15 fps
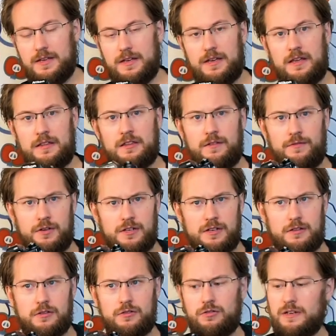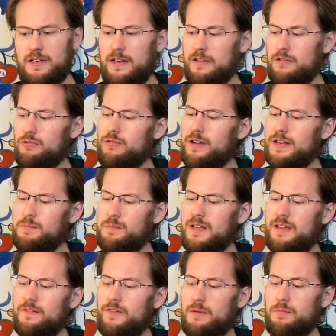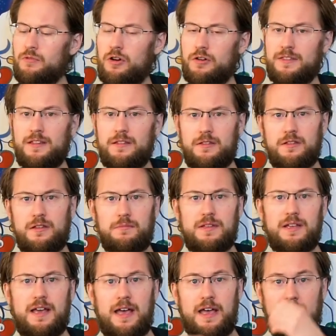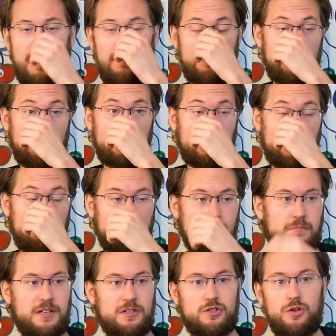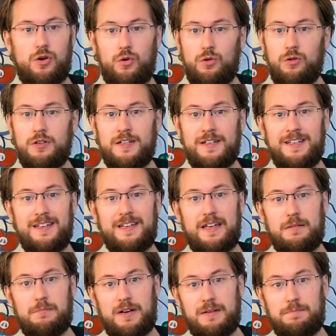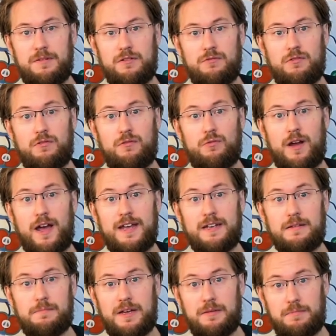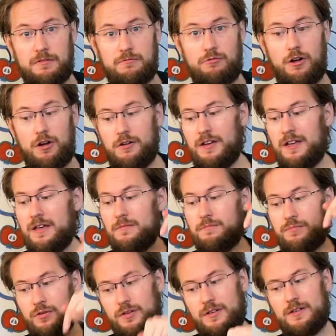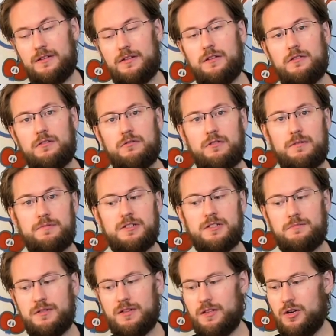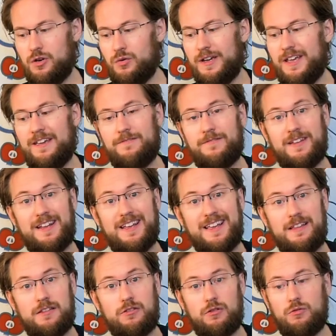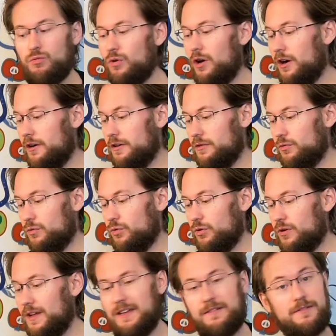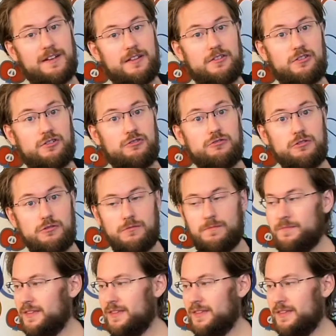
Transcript: As I've understood it, and correct me if I'm wrong, this is something I have just been told. It might be right, it might be wrong. Put it in the description below if it is wrong or if it is true.